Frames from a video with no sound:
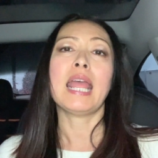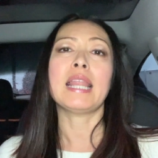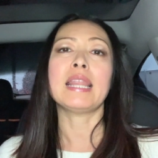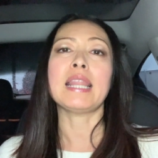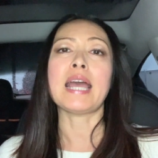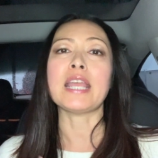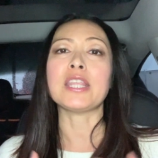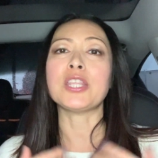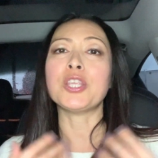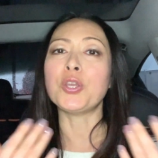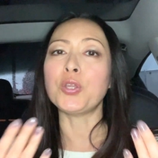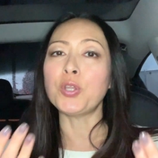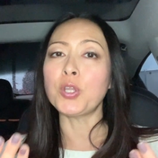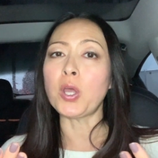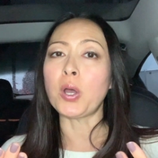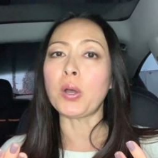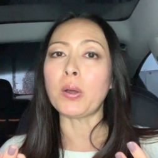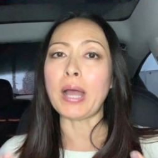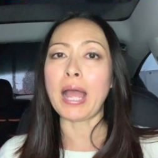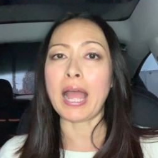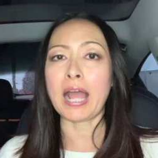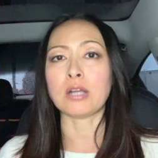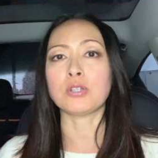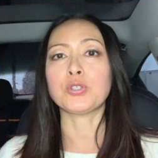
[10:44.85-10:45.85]
and that you
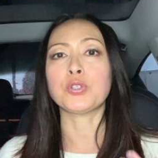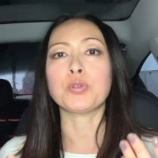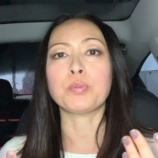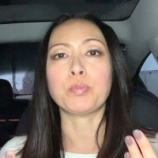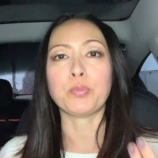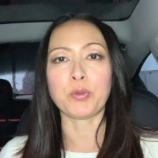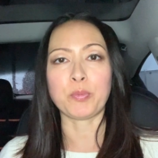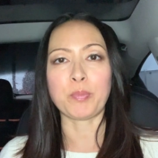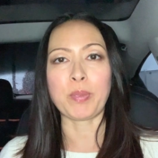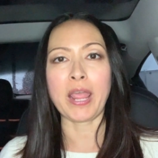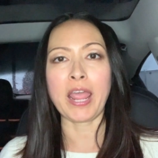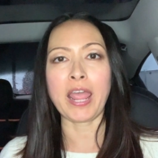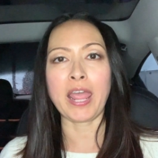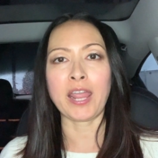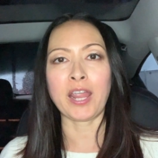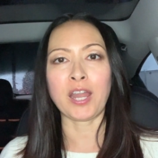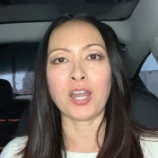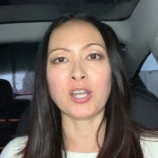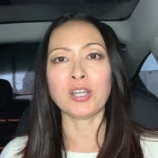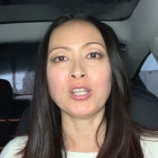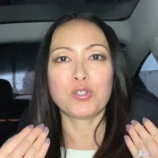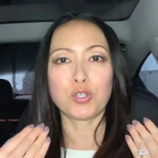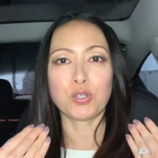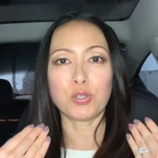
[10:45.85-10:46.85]
know how to
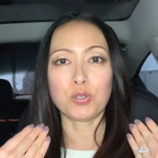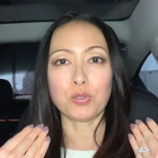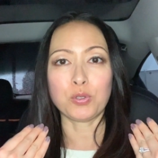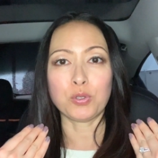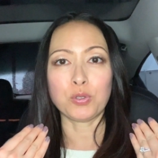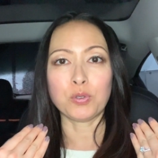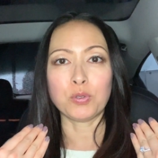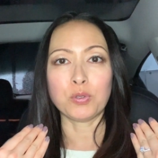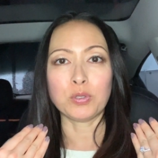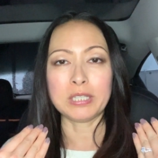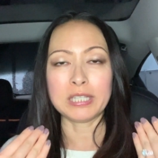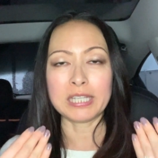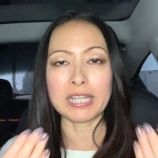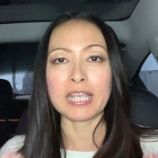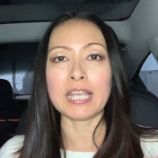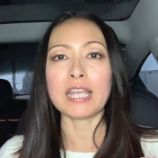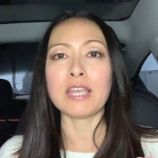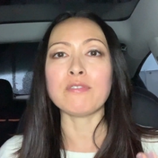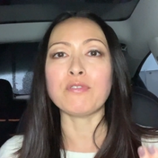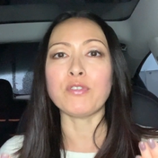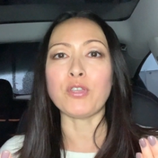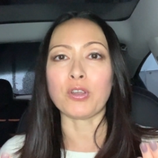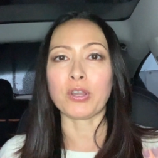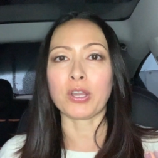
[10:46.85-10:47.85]
prepare to
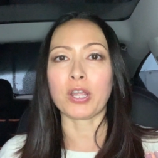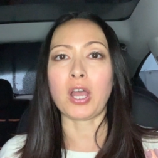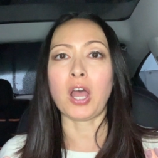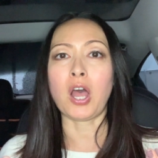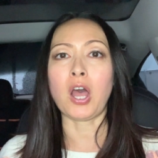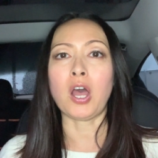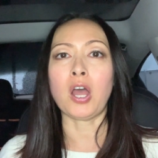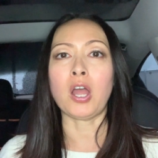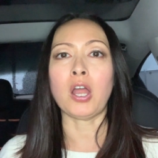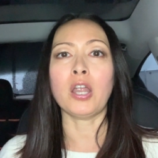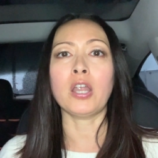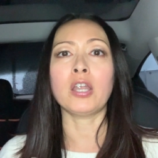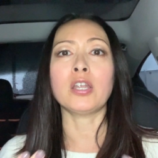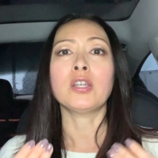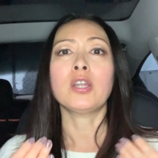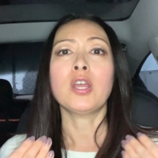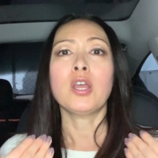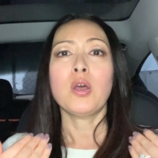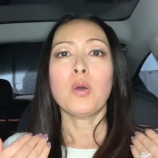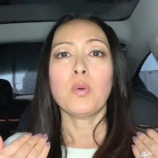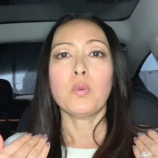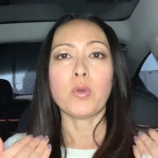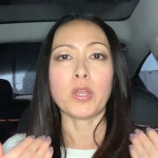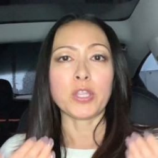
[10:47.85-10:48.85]
leave your car
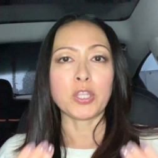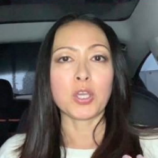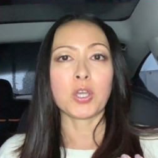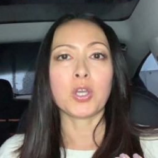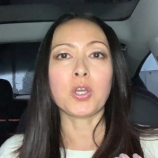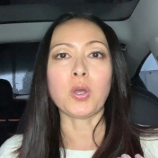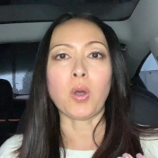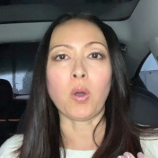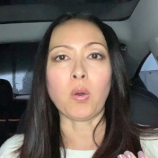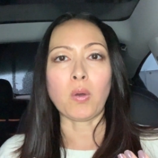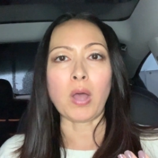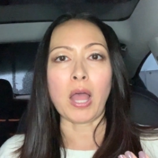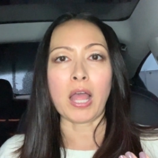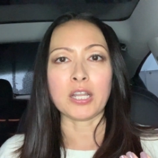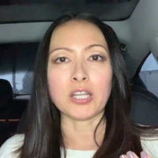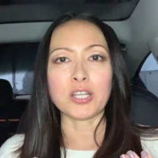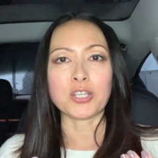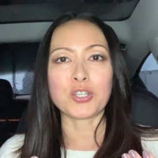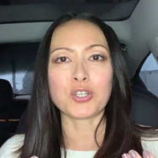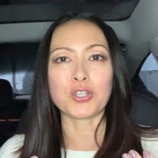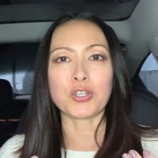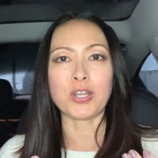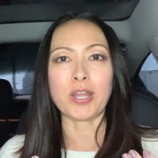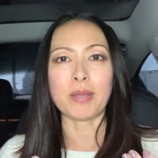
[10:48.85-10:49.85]
when you go on
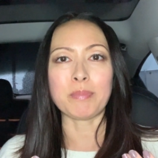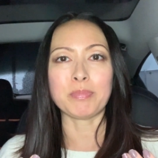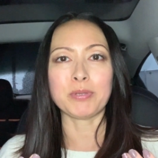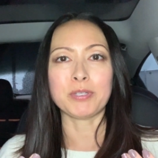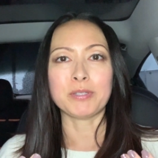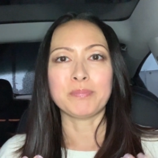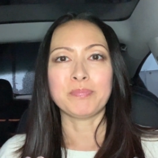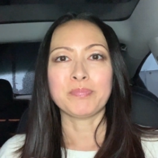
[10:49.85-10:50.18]
a trip.